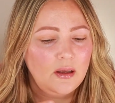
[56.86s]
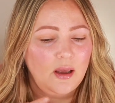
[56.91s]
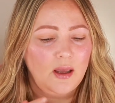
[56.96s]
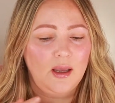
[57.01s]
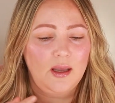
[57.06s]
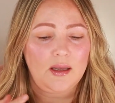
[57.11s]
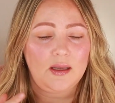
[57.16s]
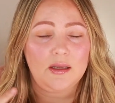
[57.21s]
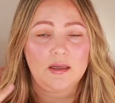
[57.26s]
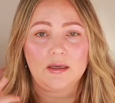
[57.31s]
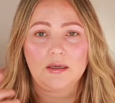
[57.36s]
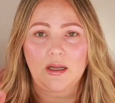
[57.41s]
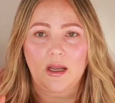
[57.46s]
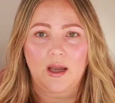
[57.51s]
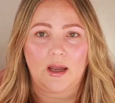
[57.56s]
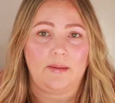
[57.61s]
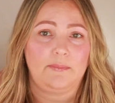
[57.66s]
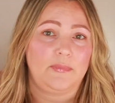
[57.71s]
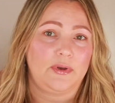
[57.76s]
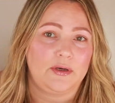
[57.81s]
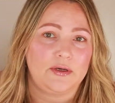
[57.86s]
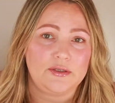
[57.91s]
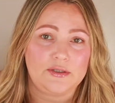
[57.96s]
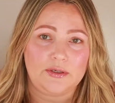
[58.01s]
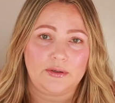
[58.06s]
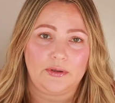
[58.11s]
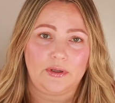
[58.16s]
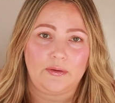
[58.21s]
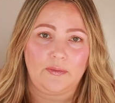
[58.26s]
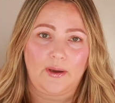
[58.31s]
and I'm going to
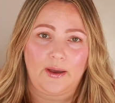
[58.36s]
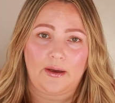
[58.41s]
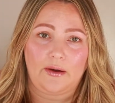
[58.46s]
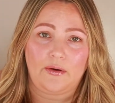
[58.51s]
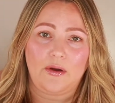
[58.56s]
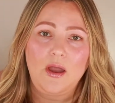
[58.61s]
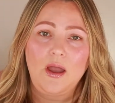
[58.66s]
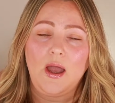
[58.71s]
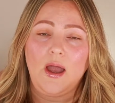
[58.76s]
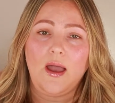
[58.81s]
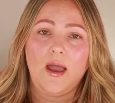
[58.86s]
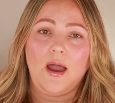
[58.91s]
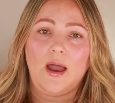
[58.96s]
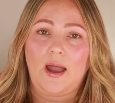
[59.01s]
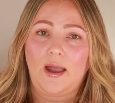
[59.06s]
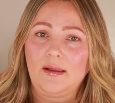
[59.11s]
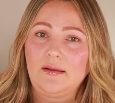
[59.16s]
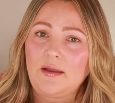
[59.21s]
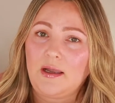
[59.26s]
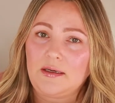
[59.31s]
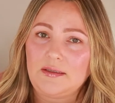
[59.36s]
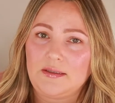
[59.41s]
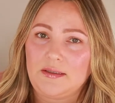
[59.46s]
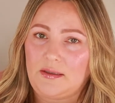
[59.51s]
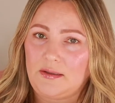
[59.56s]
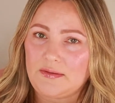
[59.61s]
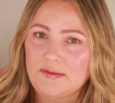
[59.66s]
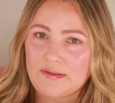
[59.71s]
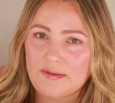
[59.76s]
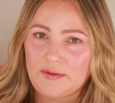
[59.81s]
show you how I like to
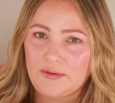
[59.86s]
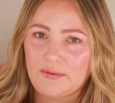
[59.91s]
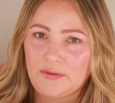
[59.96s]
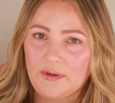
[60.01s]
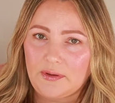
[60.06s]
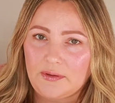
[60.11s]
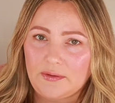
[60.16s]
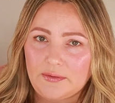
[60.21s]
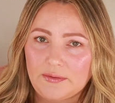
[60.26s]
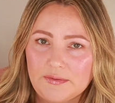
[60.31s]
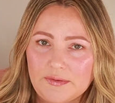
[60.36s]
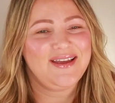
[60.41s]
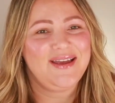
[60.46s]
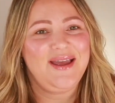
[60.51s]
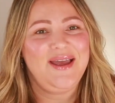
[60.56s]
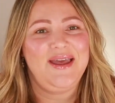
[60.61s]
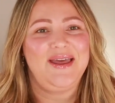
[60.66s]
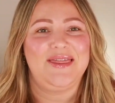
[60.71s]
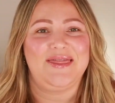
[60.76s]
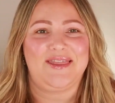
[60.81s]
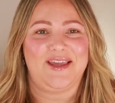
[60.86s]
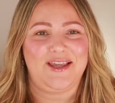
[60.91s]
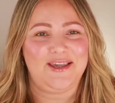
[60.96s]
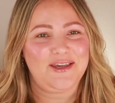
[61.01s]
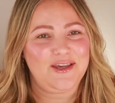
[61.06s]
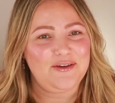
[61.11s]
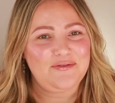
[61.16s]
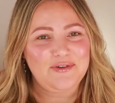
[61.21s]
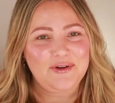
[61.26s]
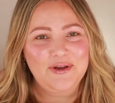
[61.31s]
conceal those.
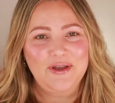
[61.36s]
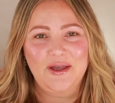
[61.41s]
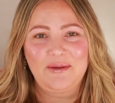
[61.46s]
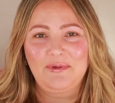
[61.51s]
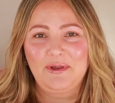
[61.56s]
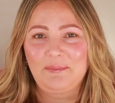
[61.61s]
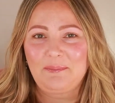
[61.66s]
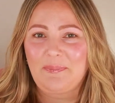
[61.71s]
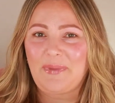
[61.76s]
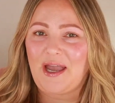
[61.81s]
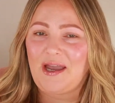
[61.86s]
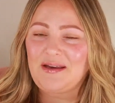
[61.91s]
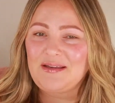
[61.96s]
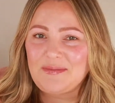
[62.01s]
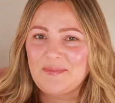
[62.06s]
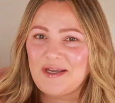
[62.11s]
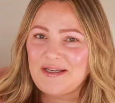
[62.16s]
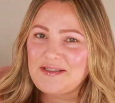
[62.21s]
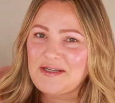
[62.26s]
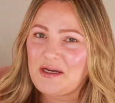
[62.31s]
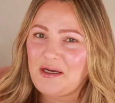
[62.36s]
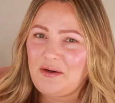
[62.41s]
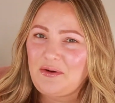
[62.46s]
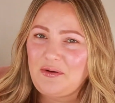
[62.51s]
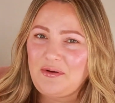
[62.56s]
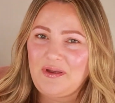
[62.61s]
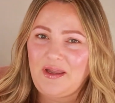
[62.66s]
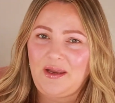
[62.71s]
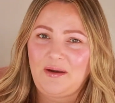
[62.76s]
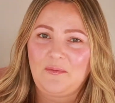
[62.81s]
Thank you for coming back to my
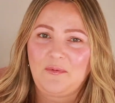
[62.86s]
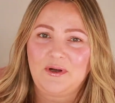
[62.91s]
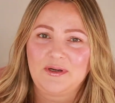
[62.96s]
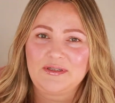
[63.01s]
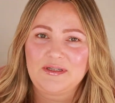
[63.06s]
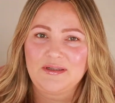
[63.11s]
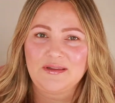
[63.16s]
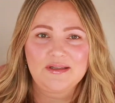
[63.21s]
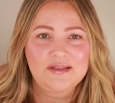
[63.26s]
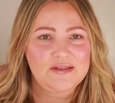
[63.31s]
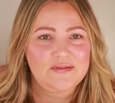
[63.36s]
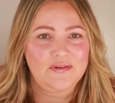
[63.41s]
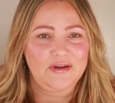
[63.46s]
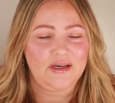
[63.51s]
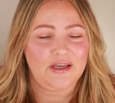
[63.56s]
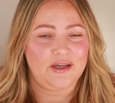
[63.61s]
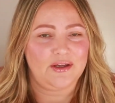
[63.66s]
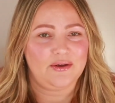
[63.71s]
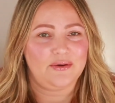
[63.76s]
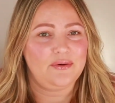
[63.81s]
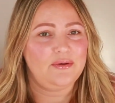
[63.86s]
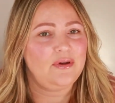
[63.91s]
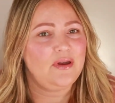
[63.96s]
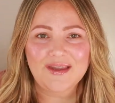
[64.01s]
channel and watching this video.